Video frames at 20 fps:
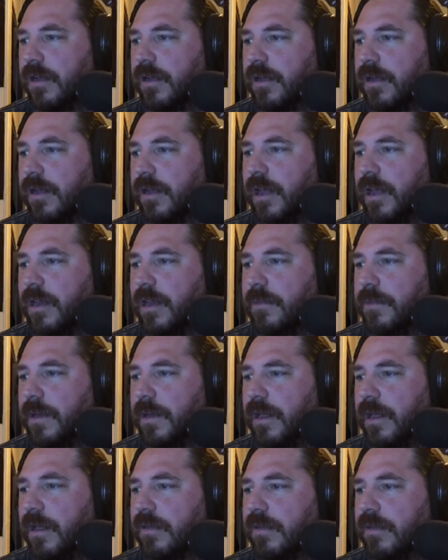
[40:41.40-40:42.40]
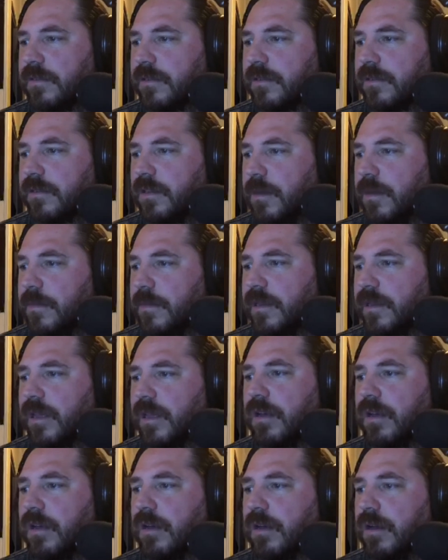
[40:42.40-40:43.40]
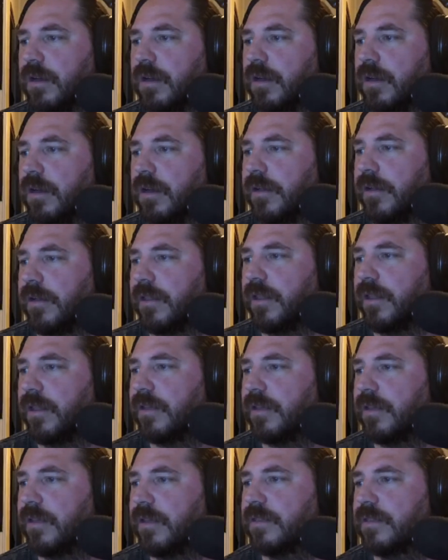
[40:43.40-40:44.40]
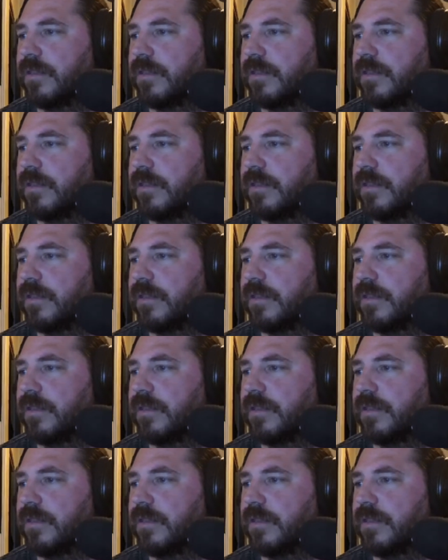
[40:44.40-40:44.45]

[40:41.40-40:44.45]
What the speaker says: Anybody else commenting on this?